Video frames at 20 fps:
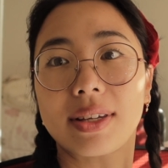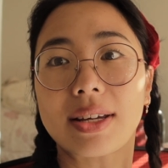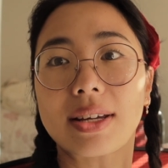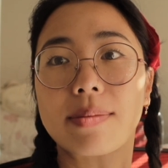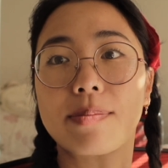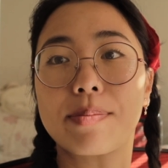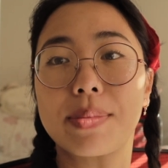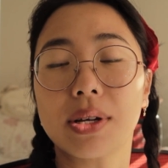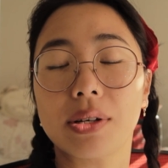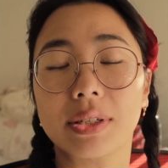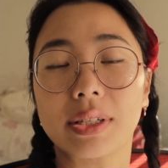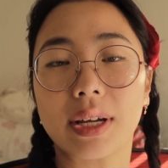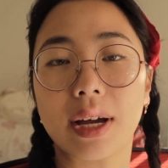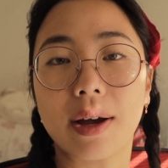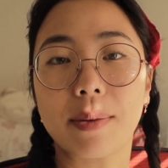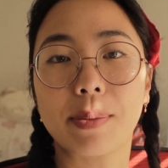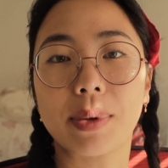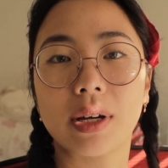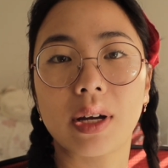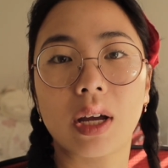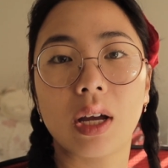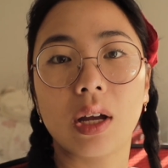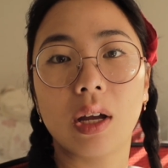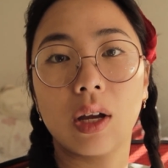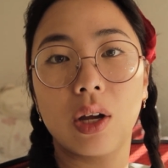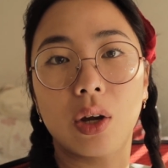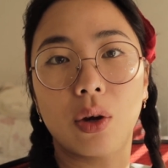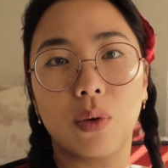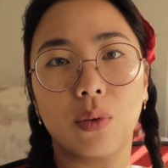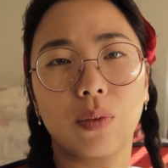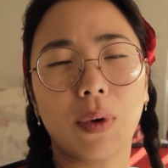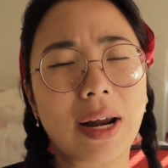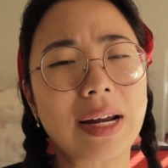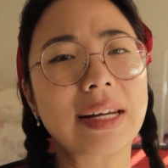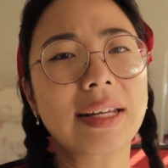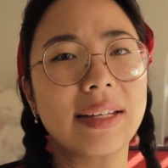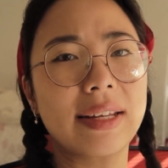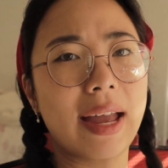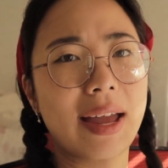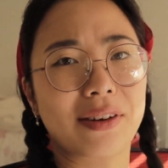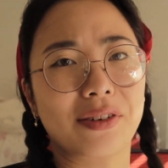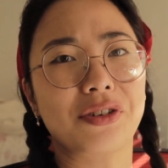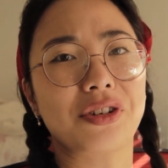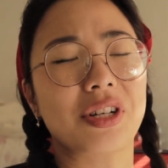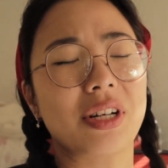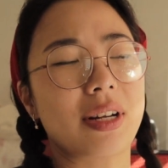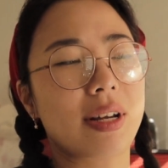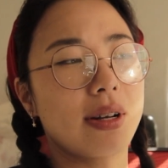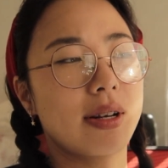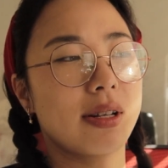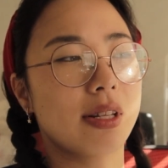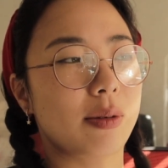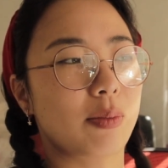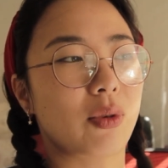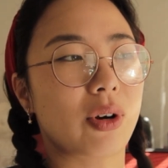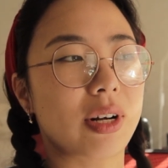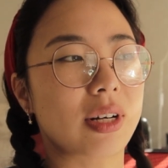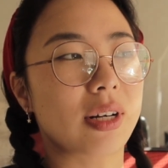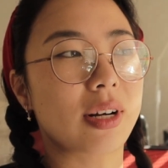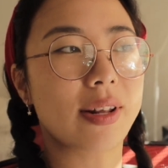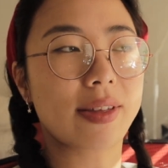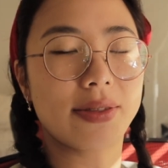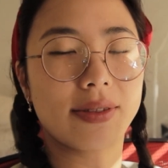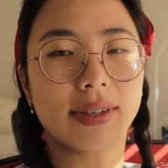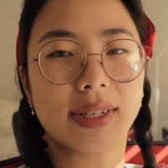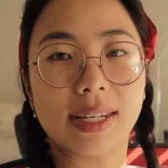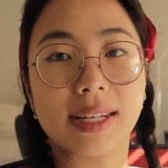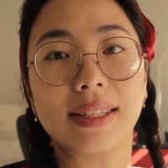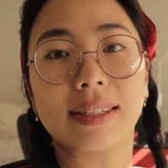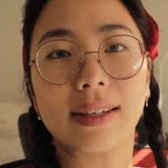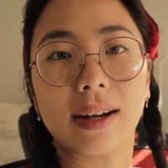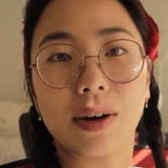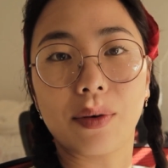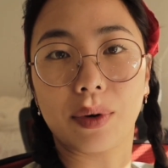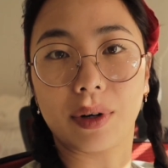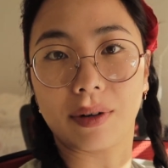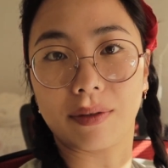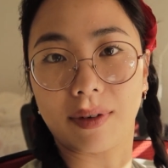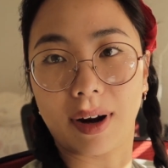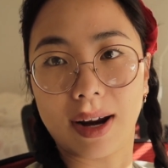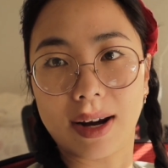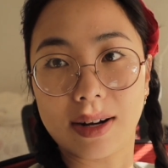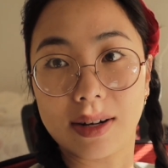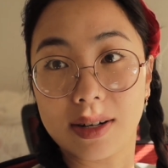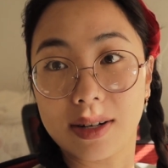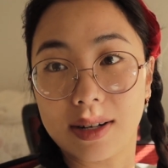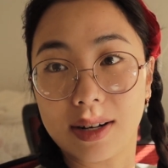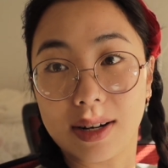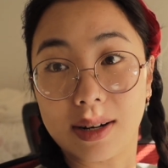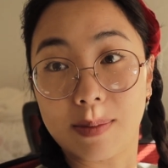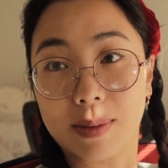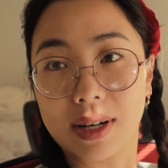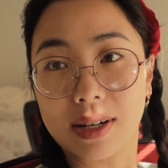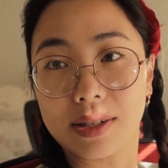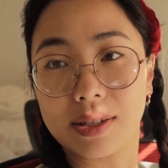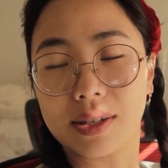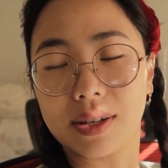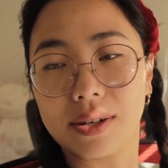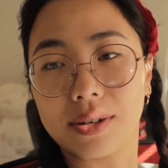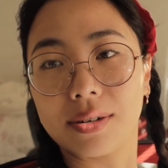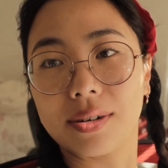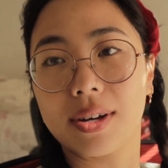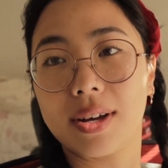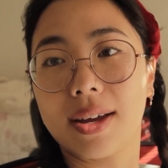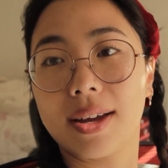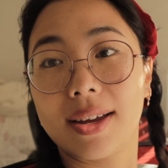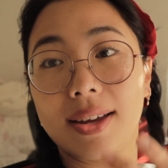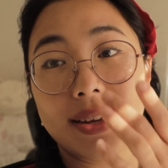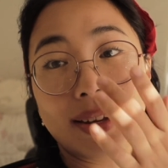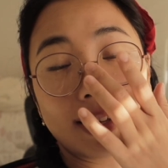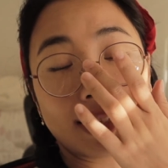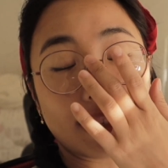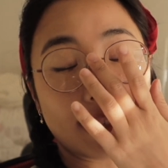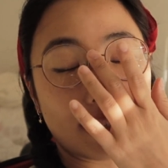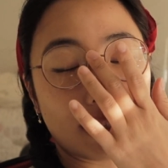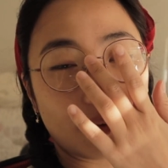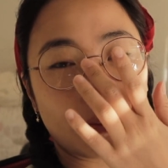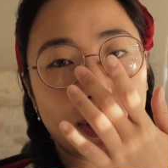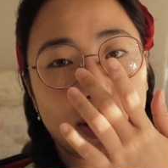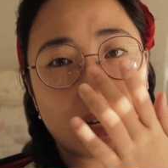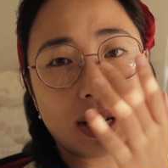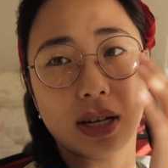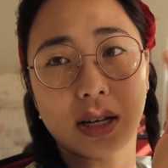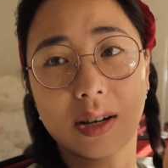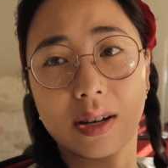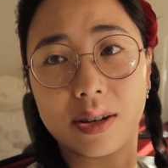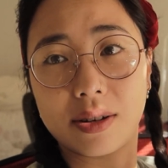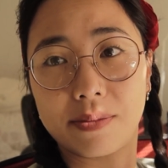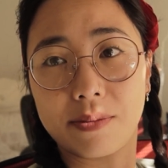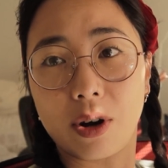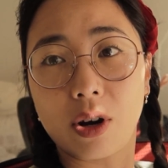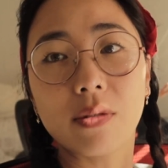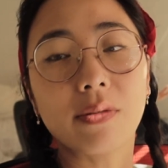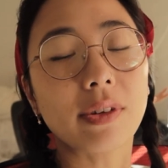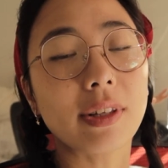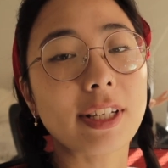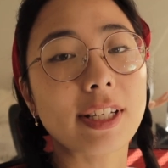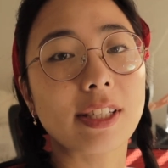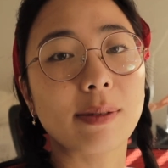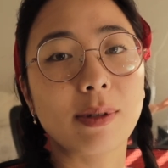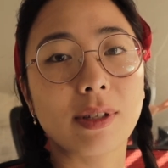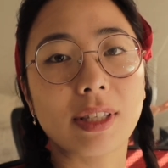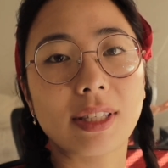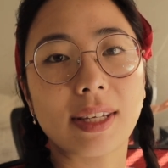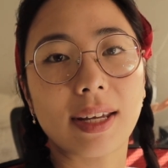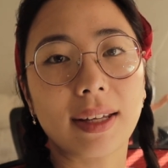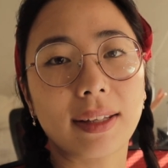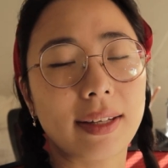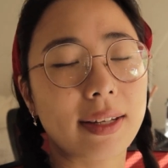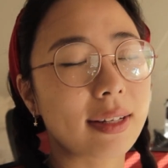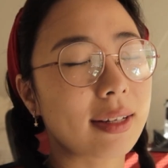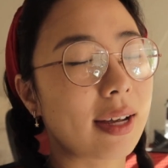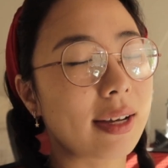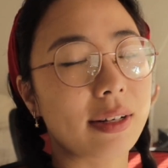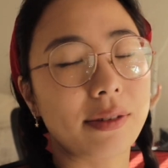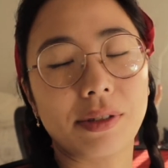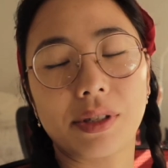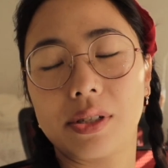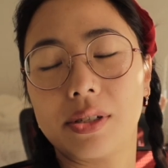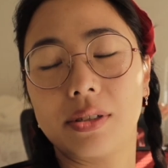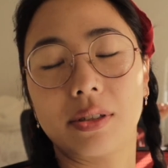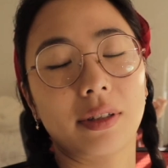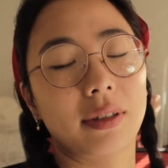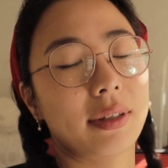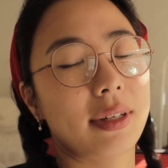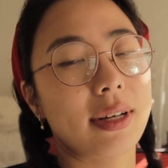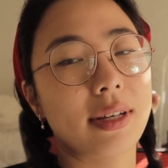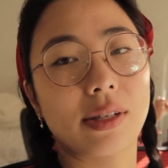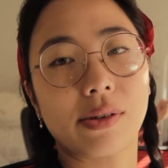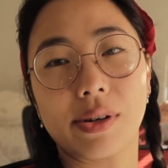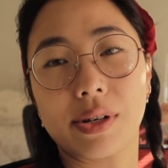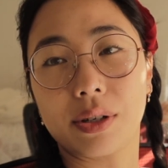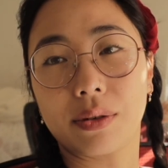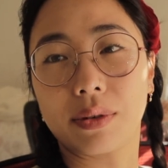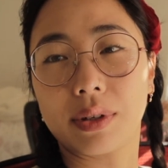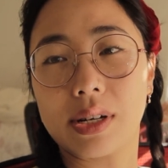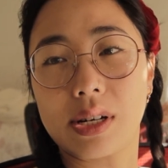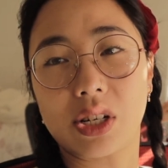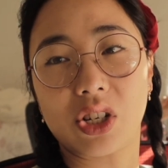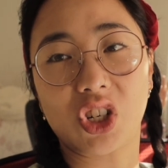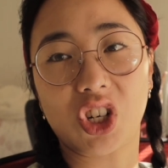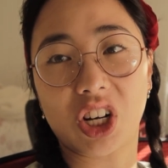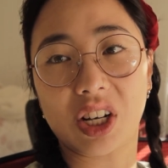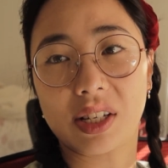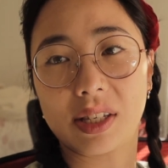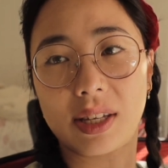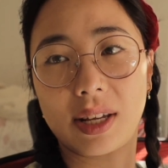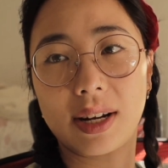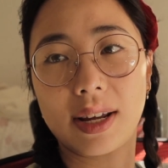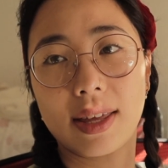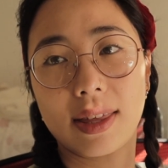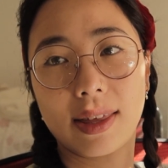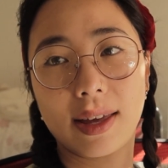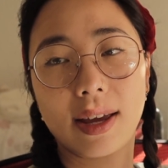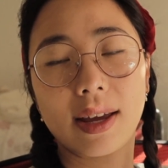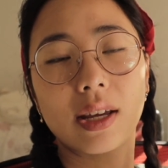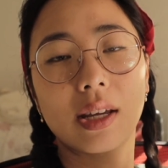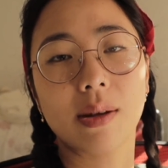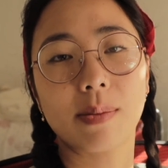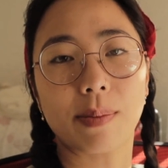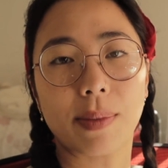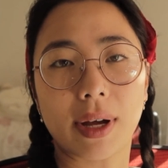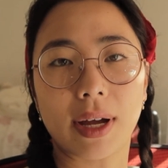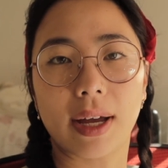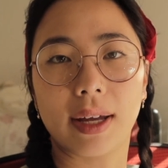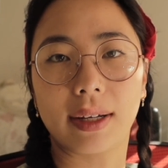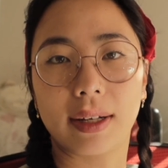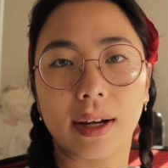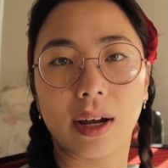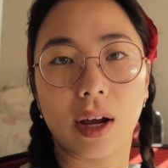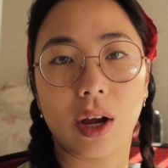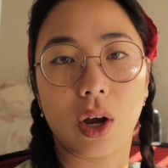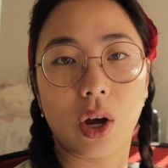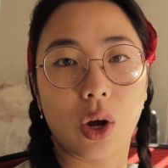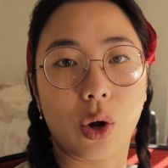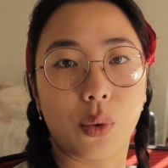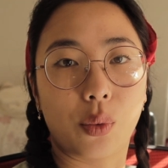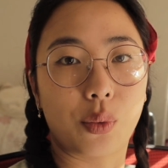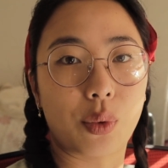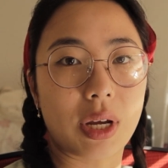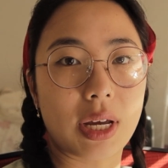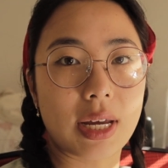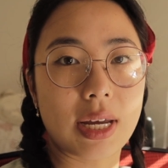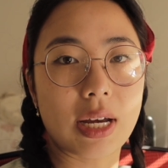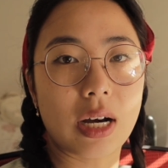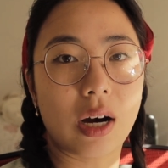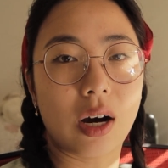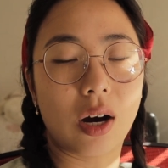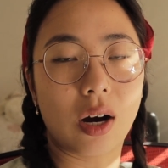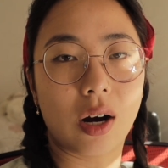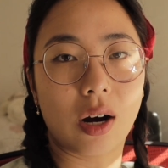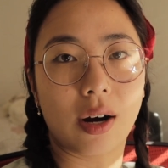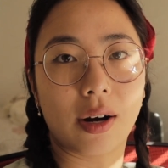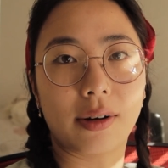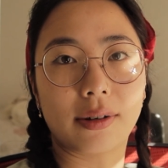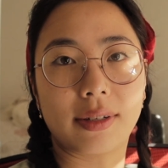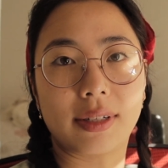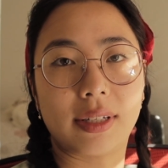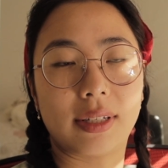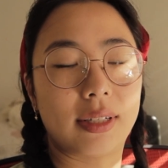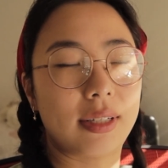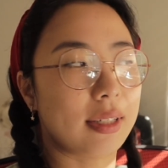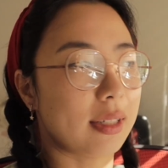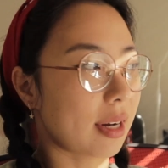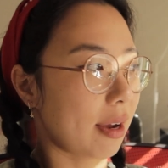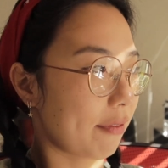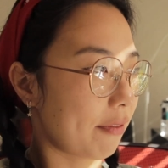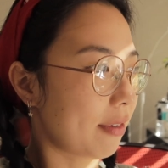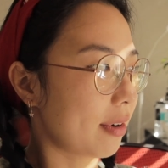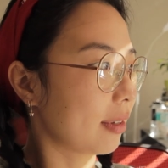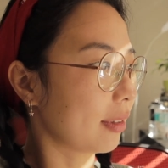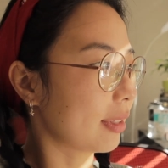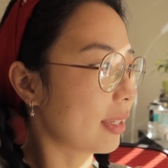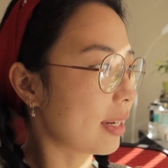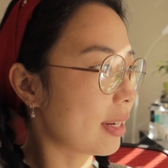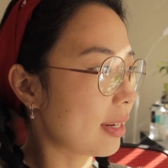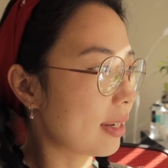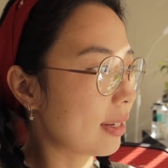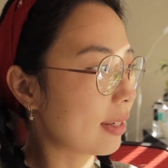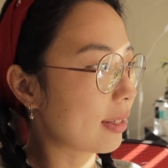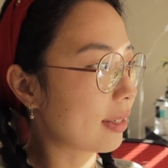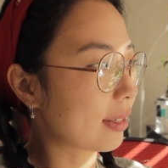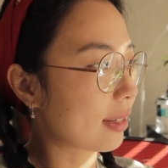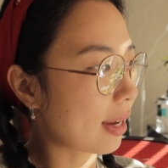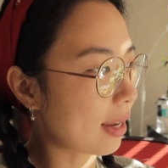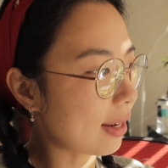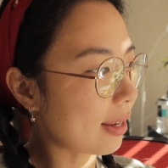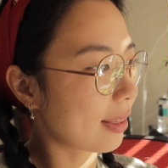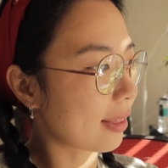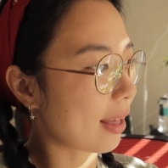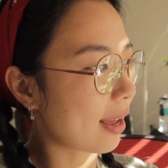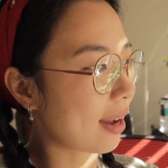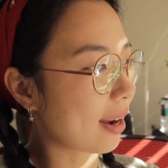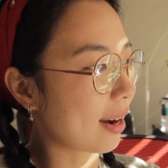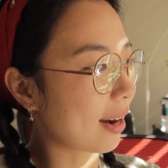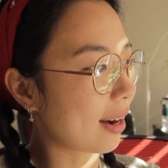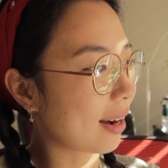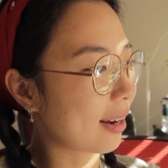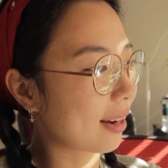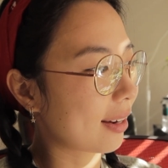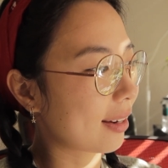like built up writing energy and inspiration and scenes that I want to write in me. So it's gonna be hopefully smooth sailing. I know it's still early, so I don't want to jinx anything, but we are definitely getting there.